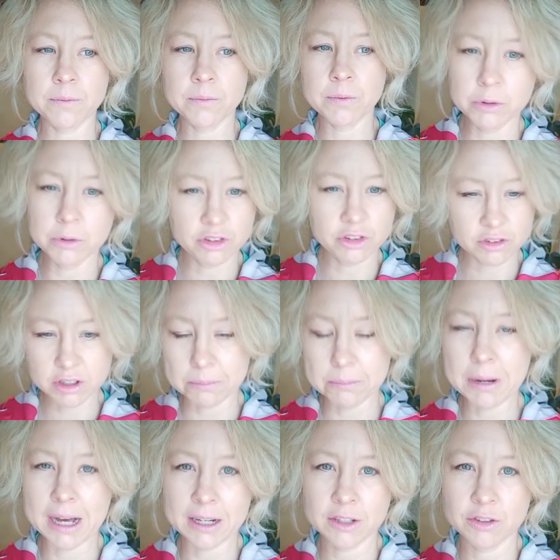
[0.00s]
She would
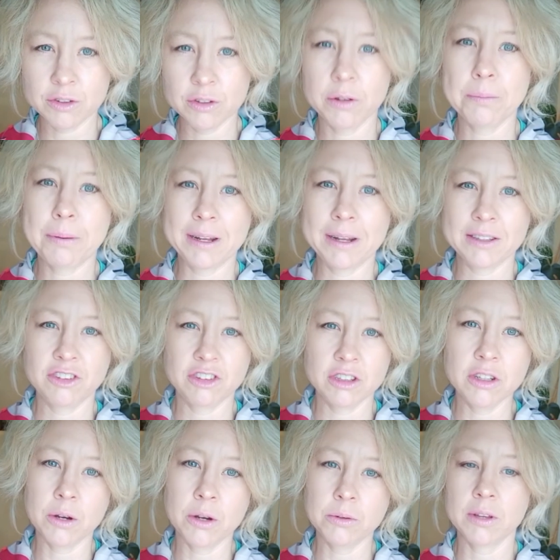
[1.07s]
just come back to the
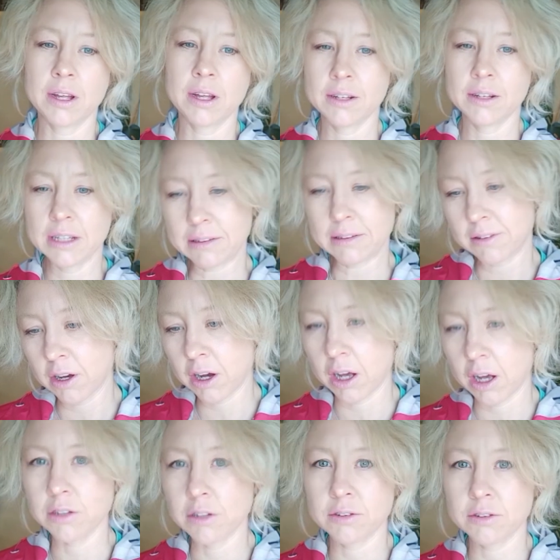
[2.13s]
place she knows, and it's
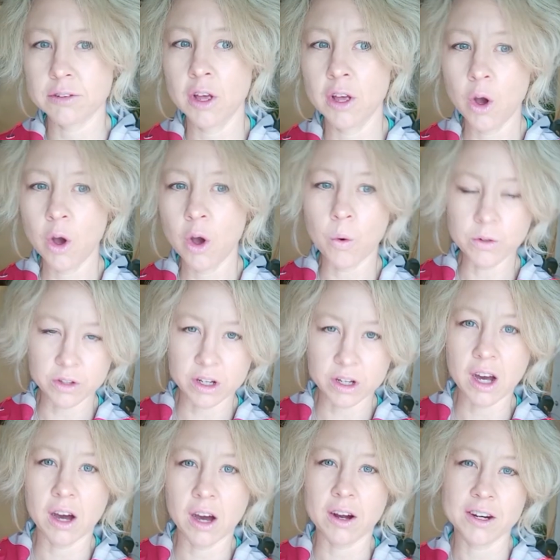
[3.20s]
us or
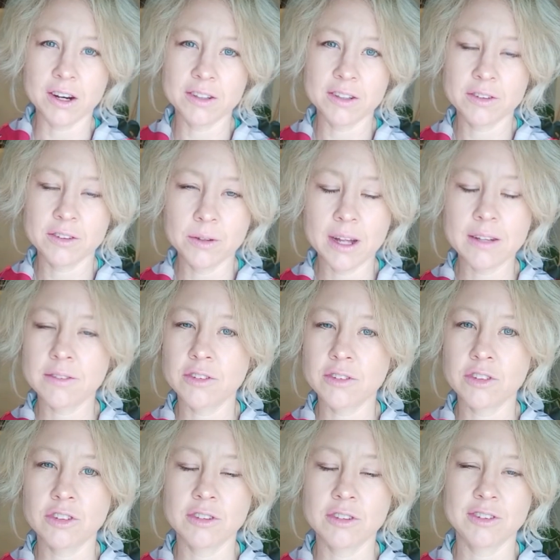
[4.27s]
the car. So
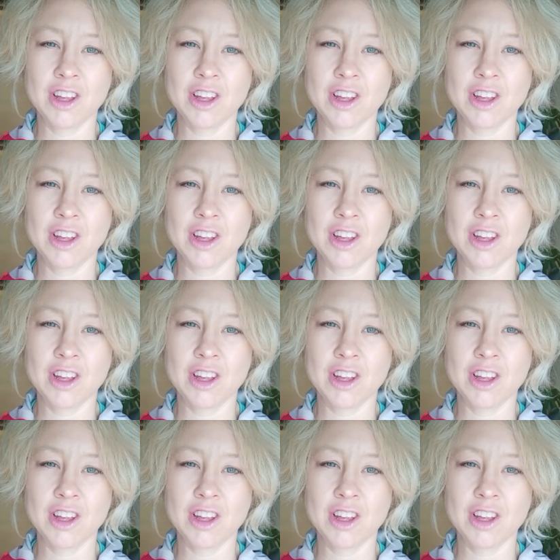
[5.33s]
that's